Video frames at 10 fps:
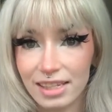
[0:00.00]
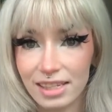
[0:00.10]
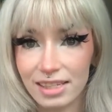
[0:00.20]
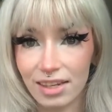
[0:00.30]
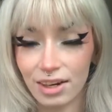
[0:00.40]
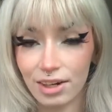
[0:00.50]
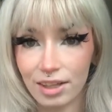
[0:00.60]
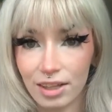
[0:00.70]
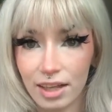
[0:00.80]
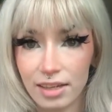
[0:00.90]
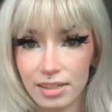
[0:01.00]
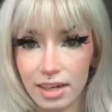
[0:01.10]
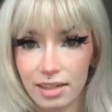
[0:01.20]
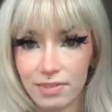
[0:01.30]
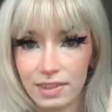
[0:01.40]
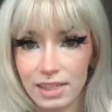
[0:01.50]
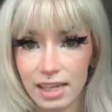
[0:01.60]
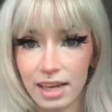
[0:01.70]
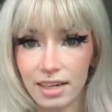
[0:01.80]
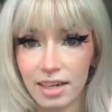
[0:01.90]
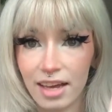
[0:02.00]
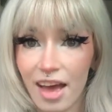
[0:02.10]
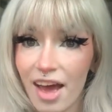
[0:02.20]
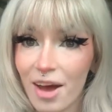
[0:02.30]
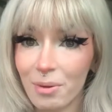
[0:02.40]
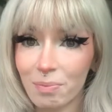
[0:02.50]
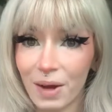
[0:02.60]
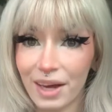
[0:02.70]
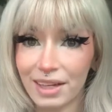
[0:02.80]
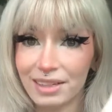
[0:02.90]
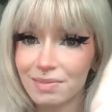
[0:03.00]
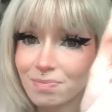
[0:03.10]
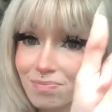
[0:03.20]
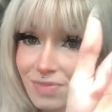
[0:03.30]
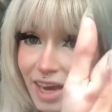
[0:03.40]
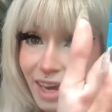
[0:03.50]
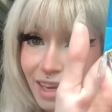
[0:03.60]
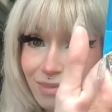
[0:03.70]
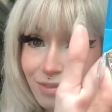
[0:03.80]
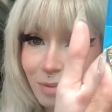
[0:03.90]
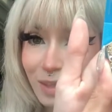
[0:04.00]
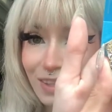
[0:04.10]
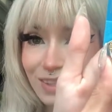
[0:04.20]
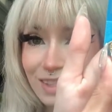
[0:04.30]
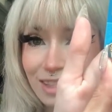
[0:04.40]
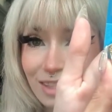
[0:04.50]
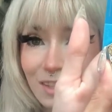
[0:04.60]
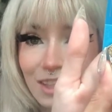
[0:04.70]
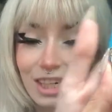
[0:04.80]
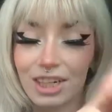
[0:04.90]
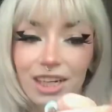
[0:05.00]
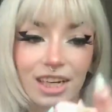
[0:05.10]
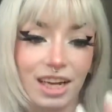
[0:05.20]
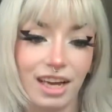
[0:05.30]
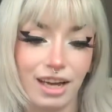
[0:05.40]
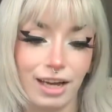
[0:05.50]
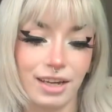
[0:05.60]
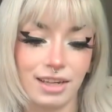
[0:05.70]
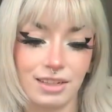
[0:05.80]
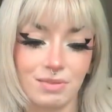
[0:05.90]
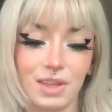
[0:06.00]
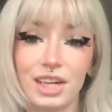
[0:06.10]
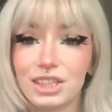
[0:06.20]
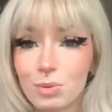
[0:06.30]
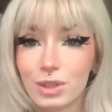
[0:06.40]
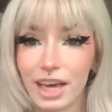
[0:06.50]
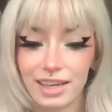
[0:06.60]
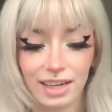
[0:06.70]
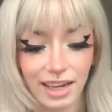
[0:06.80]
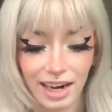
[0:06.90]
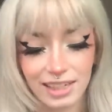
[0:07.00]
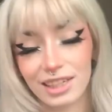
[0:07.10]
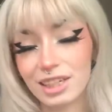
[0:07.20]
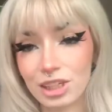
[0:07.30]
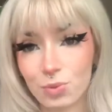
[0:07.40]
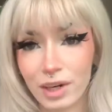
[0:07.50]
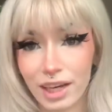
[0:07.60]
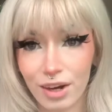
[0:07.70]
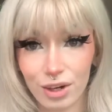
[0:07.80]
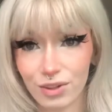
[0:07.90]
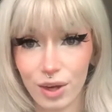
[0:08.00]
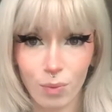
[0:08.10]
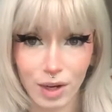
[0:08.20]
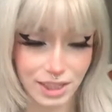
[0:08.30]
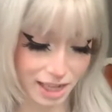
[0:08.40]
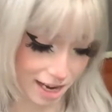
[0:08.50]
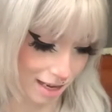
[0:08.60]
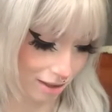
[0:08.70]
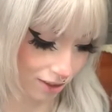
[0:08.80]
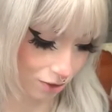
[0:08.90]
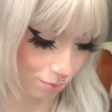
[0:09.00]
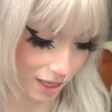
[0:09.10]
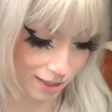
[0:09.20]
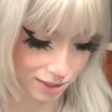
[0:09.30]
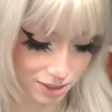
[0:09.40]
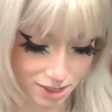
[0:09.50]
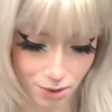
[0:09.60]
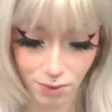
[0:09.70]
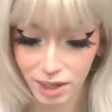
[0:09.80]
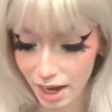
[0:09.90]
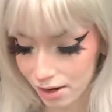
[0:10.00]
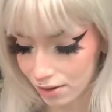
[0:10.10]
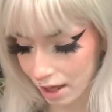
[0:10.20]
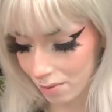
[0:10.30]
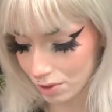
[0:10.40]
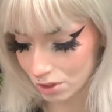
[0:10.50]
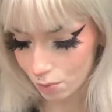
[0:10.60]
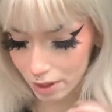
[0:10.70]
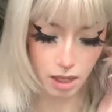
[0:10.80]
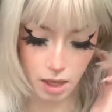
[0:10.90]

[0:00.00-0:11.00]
Sorry, the light's kind of insane. But again, for my little sister, thought she would like it, and I didn't just want to get her like one tiny little pin. So got her that one as well.